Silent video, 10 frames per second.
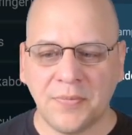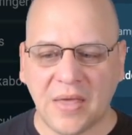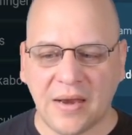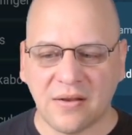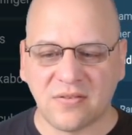
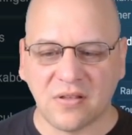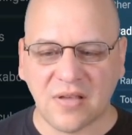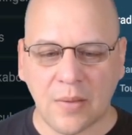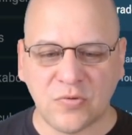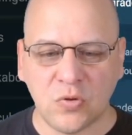and it's the
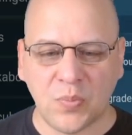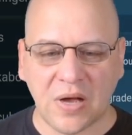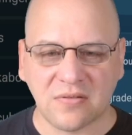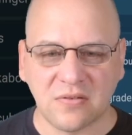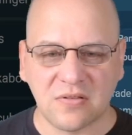top two
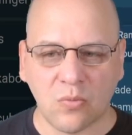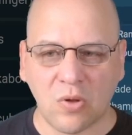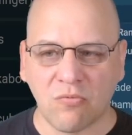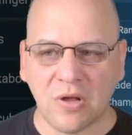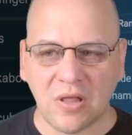boxes that we
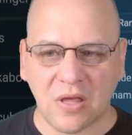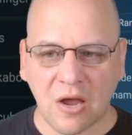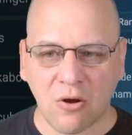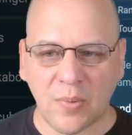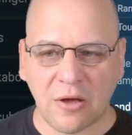really
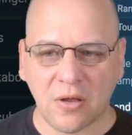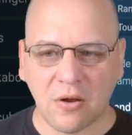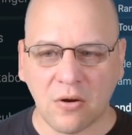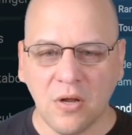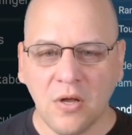care about
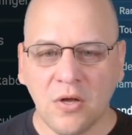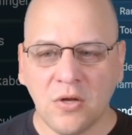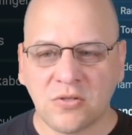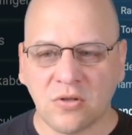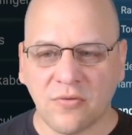here.
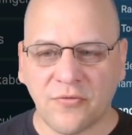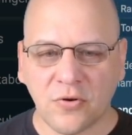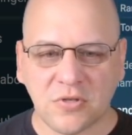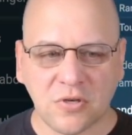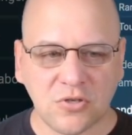So the
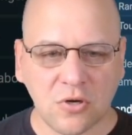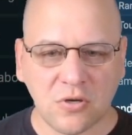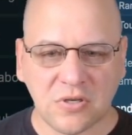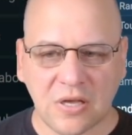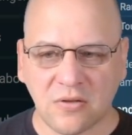first
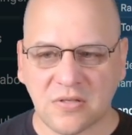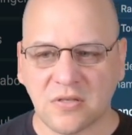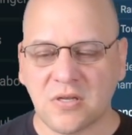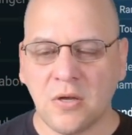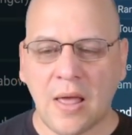chart tells
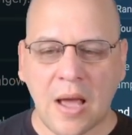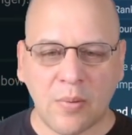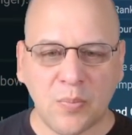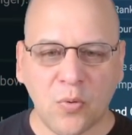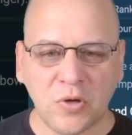us how
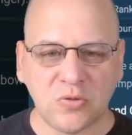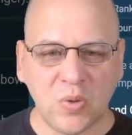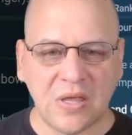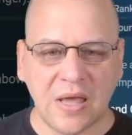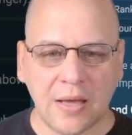many points we
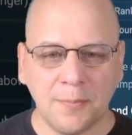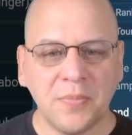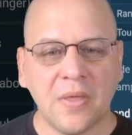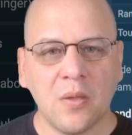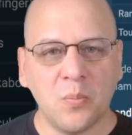get
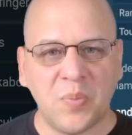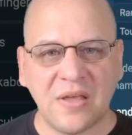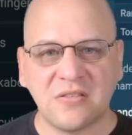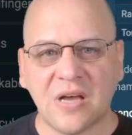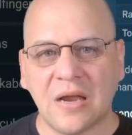
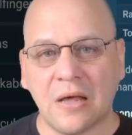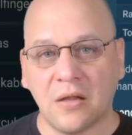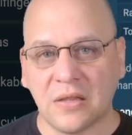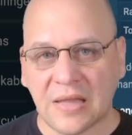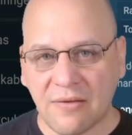based on a
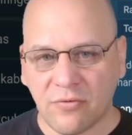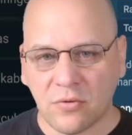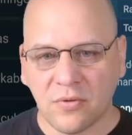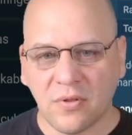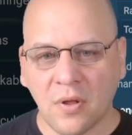
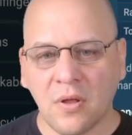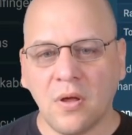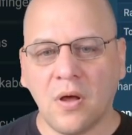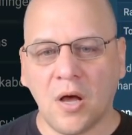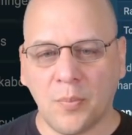level
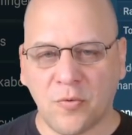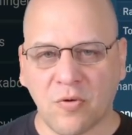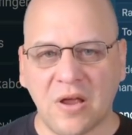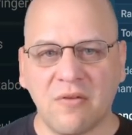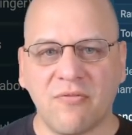
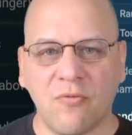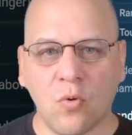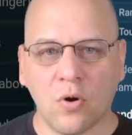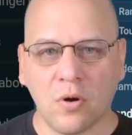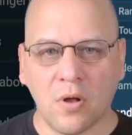upgrade
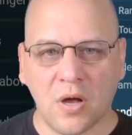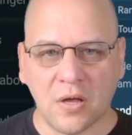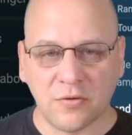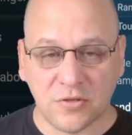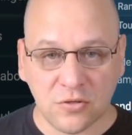for
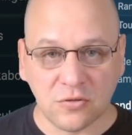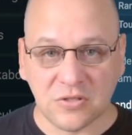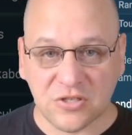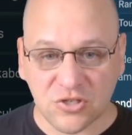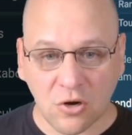a certain
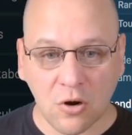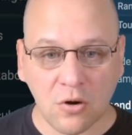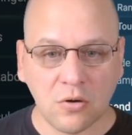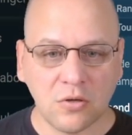star